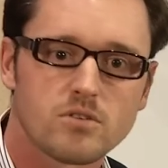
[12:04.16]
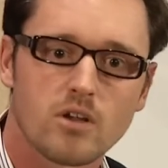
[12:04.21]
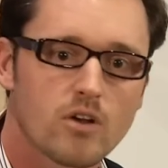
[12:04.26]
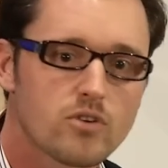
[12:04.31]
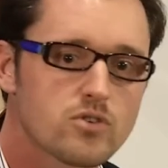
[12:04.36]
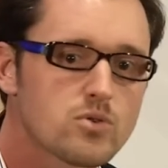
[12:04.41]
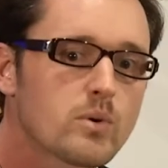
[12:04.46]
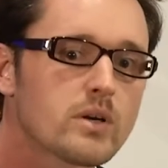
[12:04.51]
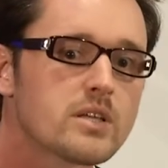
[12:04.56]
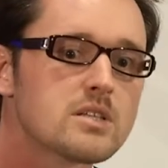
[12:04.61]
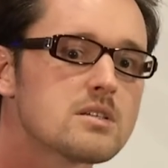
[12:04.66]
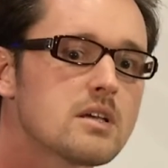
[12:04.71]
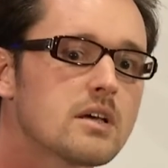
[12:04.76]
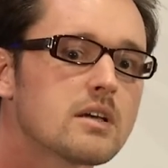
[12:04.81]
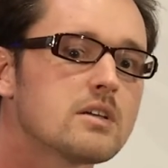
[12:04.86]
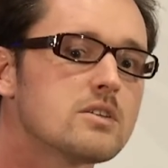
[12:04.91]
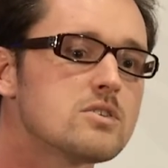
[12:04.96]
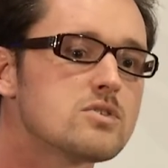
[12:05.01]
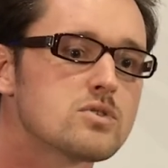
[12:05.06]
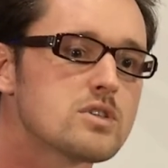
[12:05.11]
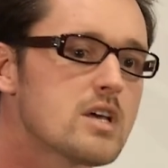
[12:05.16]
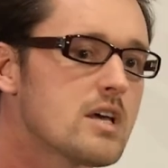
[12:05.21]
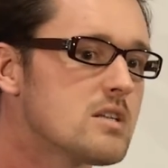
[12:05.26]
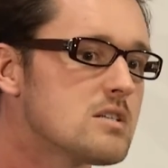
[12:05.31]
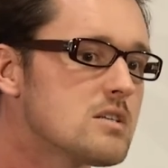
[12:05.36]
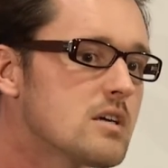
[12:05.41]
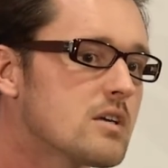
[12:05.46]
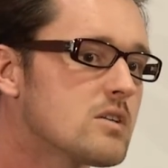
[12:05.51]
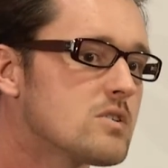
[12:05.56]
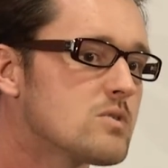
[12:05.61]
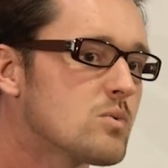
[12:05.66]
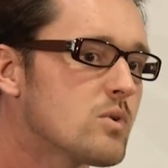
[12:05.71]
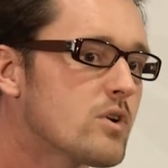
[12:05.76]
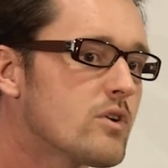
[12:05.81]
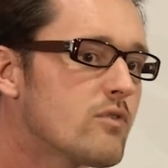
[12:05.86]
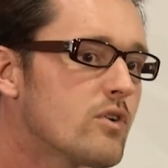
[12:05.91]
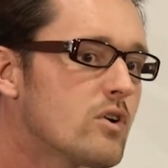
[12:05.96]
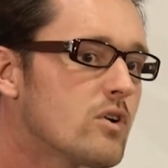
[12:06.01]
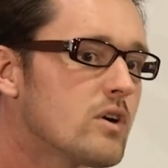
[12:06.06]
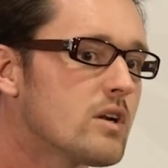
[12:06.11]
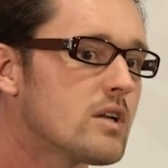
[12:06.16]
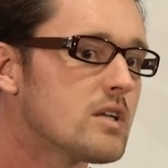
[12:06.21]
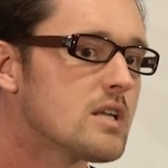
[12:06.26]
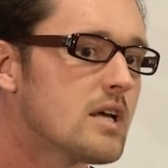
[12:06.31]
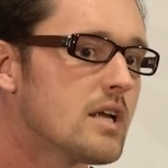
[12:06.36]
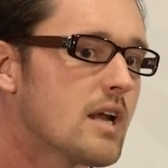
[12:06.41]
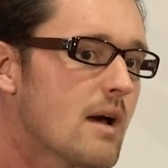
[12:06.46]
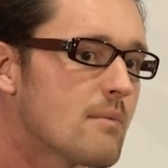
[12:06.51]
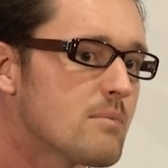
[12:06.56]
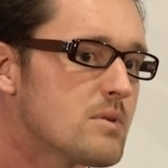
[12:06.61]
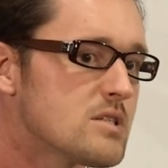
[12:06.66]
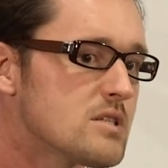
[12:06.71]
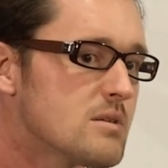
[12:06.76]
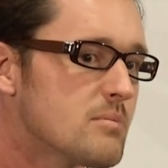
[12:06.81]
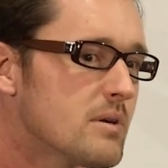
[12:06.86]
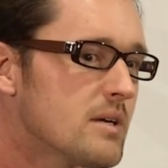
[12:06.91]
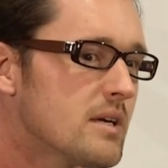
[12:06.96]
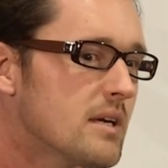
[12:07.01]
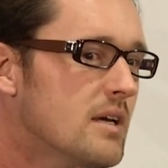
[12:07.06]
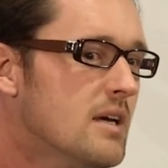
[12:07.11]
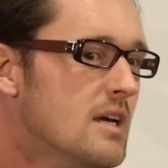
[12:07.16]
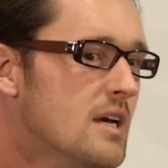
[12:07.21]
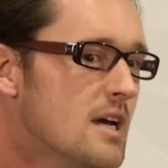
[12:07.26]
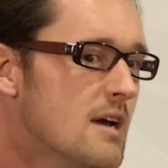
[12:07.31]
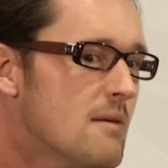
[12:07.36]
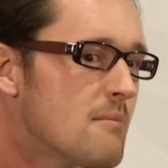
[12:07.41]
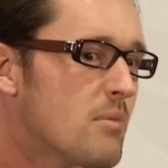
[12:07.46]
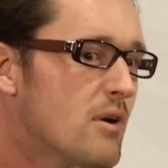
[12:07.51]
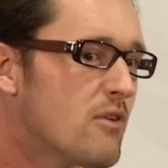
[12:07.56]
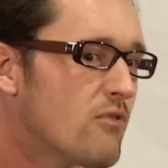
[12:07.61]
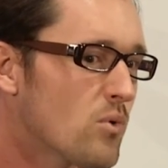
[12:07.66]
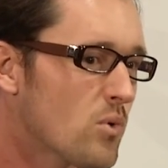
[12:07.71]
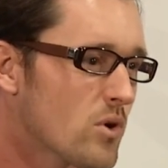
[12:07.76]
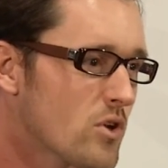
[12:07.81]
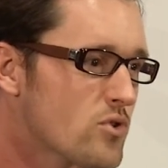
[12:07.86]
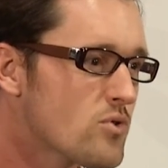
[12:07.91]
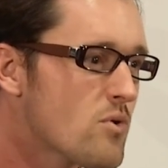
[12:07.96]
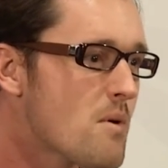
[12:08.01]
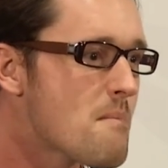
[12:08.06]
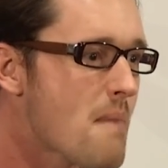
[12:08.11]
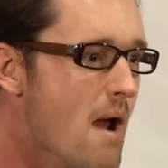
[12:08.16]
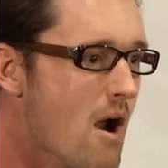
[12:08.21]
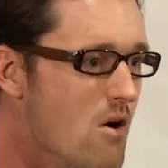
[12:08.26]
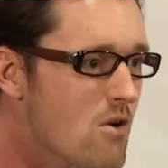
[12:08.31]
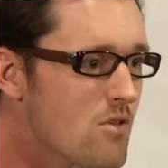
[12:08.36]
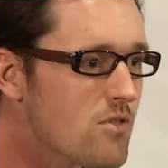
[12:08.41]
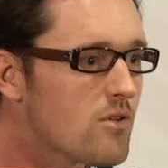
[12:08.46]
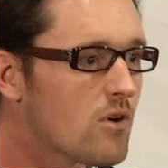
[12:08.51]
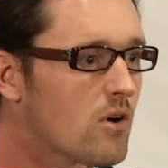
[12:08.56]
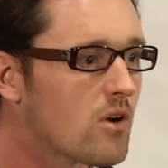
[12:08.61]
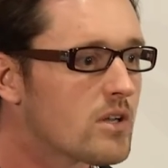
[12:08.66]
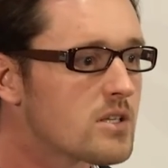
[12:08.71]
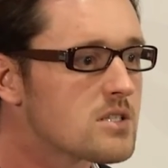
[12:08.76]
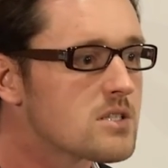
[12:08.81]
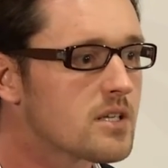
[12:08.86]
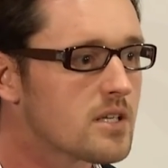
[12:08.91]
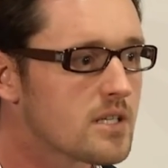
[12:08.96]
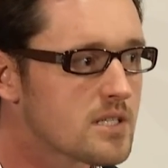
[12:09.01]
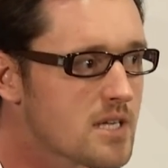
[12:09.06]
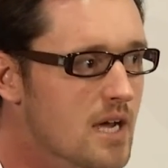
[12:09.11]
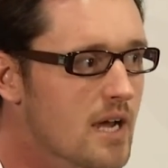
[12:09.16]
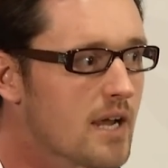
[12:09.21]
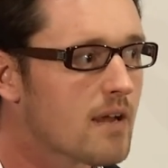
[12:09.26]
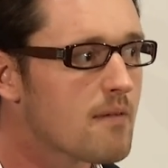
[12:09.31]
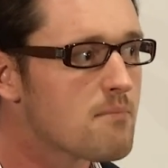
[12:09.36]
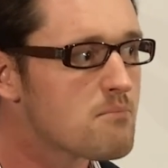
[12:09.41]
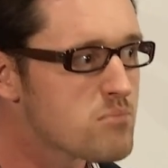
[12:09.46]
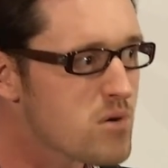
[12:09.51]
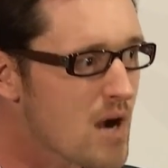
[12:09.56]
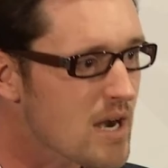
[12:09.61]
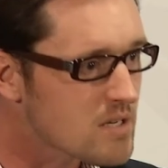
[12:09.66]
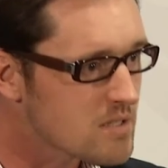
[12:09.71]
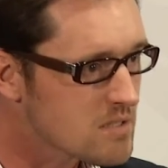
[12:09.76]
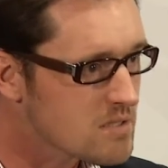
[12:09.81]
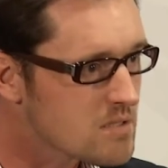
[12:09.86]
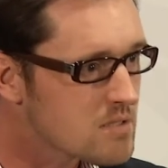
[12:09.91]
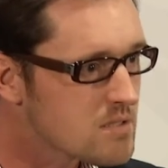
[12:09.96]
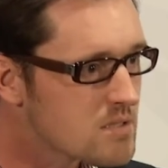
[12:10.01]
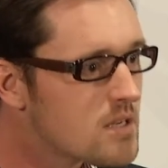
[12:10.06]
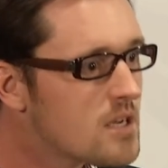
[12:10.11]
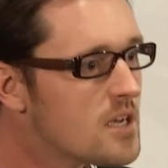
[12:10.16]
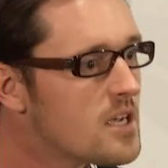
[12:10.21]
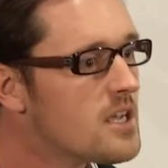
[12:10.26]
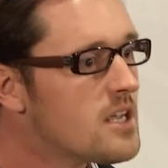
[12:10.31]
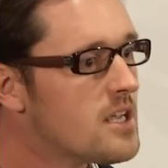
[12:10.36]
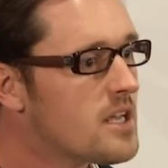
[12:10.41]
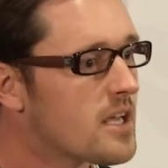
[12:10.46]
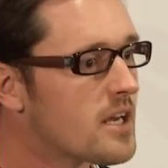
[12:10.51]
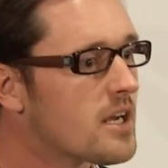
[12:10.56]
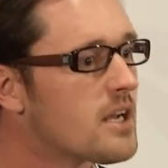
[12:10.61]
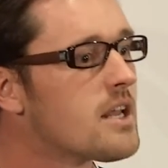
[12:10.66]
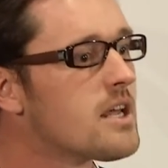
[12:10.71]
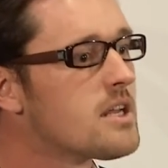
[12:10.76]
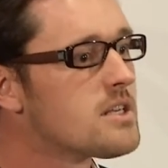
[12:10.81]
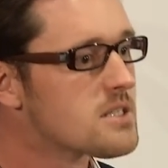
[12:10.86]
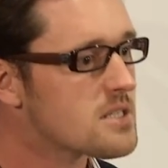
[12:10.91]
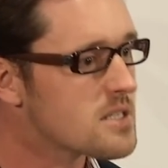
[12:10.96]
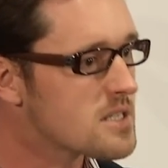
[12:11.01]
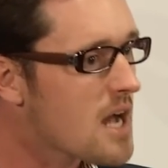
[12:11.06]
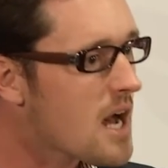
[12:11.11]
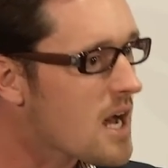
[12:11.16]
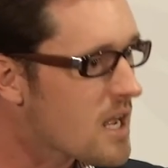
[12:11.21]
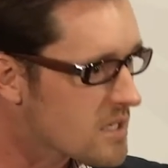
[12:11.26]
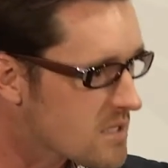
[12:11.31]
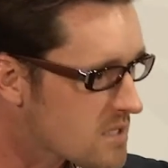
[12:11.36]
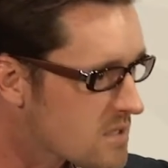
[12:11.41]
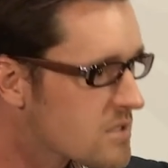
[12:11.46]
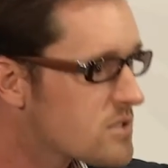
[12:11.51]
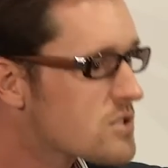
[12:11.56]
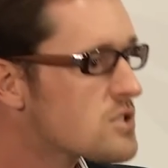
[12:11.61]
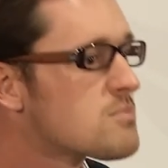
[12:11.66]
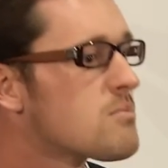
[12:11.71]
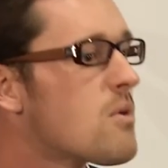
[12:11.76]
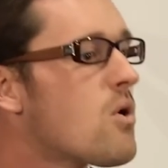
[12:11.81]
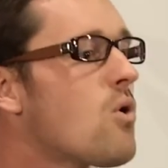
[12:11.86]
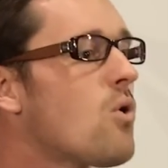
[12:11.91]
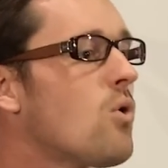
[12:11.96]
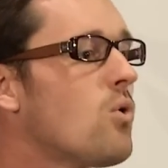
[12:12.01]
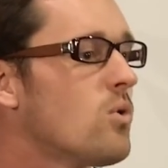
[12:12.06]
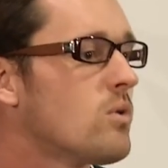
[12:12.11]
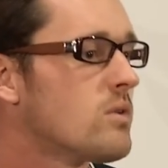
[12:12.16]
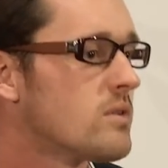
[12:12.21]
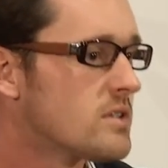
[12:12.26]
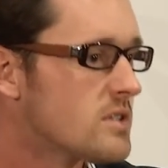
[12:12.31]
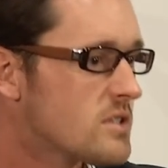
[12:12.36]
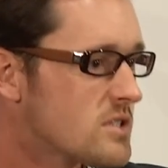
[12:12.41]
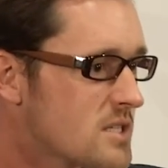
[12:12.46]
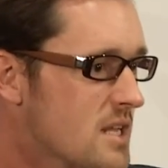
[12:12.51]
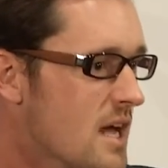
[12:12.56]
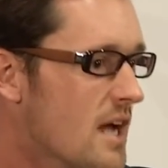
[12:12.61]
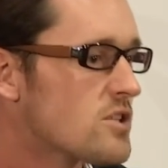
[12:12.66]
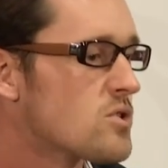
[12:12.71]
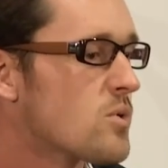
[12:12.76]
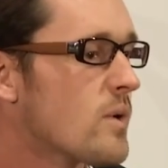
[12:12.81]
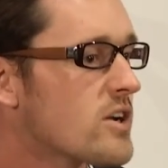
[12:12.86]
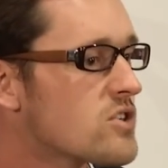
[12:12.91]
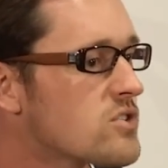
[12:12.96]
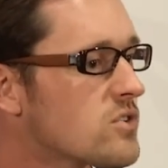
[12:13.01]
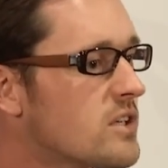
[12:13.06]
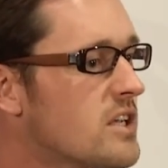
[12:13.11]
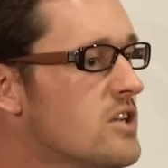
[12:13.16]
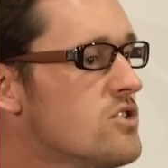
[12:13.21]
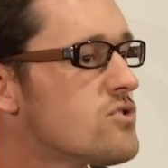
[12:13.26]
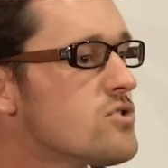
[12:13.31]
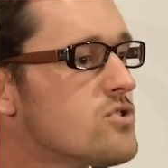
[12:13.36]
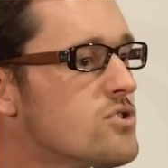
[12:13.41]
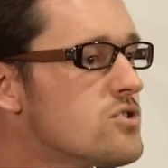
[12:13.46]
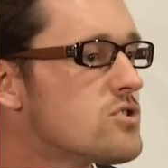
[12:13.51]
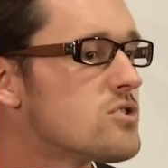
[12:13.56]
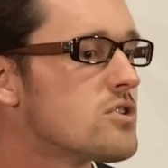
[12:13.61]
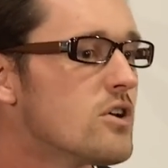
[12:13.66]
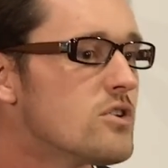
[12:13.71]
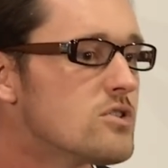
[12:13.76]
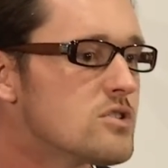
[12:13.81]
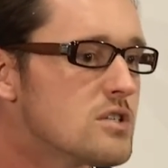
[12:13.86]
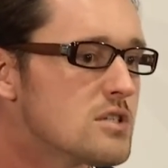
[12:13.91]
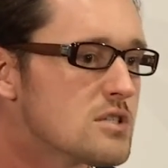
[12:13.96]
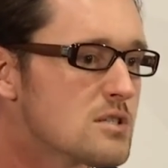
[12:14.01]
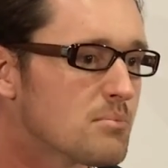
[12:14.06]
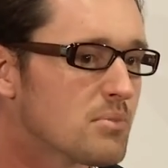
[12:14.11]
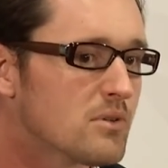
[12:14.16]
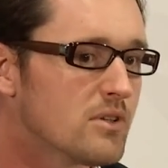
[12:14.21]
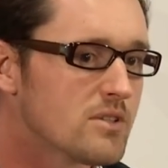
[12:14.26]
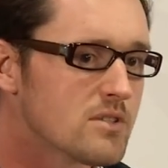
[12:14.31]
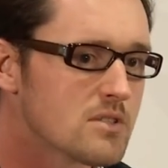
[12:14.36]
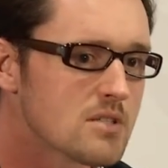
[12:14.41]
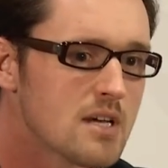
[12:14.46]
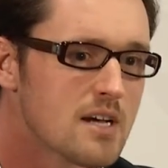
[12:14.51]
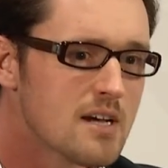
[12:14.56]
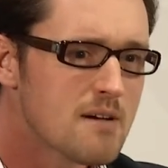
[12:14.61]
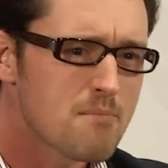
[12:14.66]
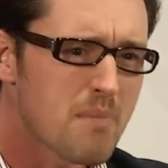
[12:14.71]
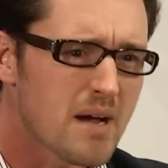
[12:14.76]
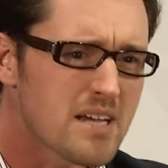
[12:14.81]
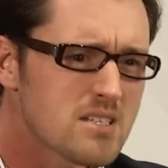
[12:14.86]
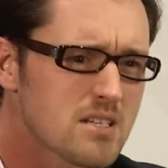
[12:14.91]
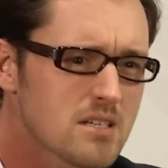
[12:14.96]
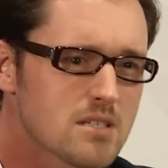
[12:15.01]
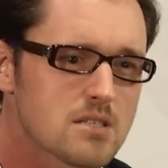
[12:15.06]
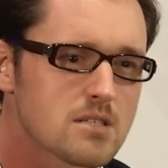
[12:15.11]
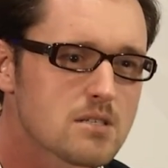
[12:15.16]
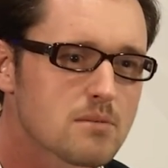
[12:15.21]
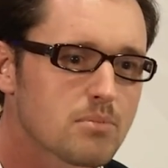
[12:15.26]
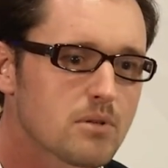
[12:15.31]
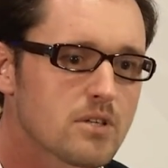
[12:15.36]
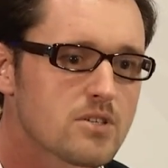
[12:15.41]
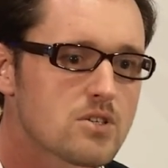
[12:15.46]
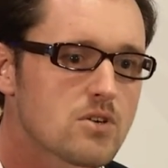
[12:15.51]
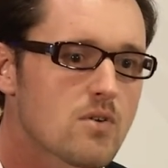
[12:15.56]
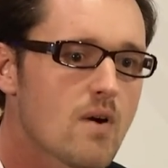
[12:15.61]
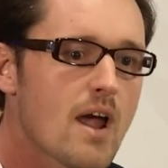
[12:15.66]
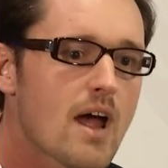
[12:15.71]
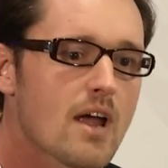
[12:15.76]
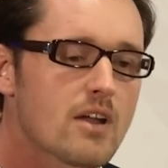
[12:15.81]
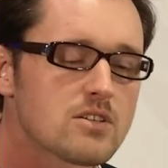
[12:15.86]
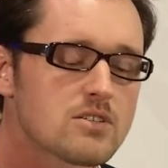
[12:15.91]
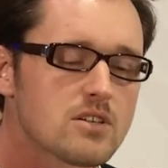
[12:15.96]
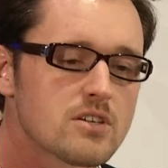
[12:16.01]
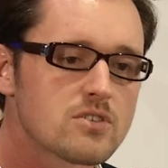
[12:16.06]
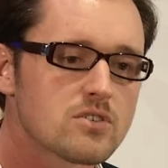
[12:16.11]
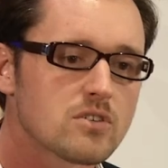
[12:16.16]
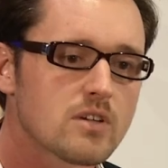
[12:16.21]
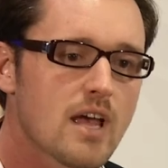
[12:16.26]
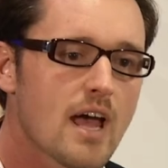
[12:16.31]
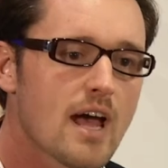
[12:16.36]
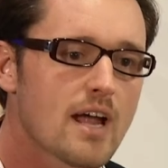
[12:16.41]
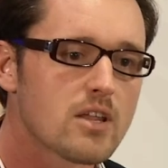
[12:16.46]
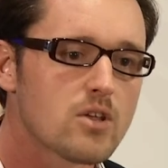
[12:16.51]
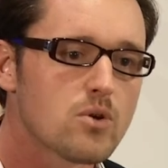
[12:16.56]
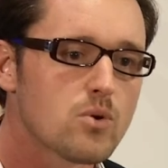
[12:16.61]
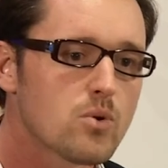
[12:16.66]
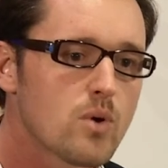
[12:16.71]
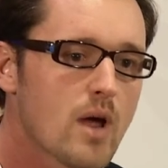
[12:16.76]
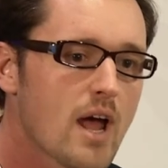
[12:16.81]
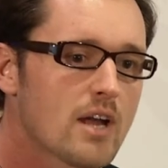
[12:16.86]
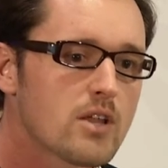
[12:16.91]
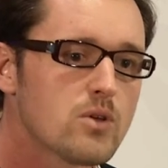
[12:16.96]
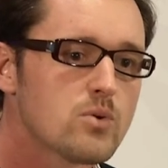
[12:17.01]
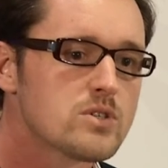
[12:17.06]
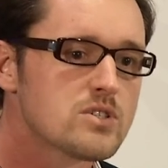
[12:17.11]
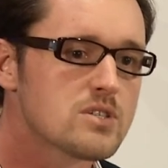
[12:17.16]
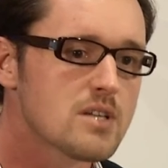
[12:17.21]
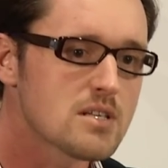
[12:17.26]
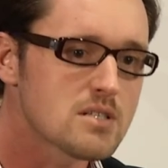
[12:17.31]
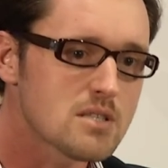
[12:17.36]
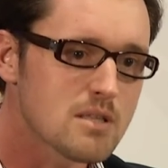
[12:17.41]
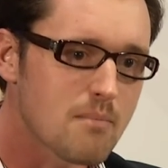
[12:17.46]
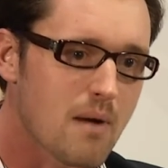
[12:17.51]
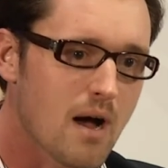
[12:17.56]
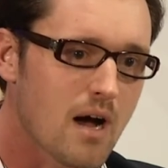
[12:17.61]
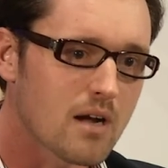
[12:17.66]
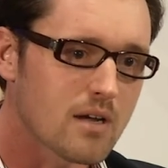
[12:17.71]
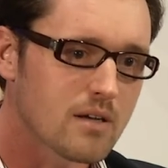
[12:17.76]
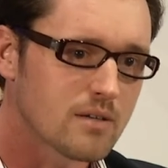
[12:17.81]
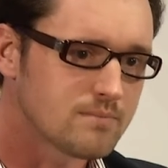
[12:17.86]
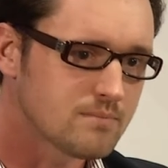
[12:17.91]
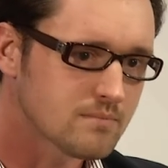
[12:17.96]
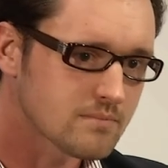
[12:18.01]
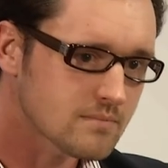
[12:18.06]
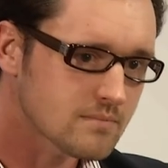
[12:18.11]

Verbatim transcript: you know 20 seconds, 10 seconds, whatever it, it happens to be. But if you want to do a marathon, it's going to take practice. You're going to need to start small, start to actually introduce those disciplines, basic disciplines around essentially how do you, how do you assess the market?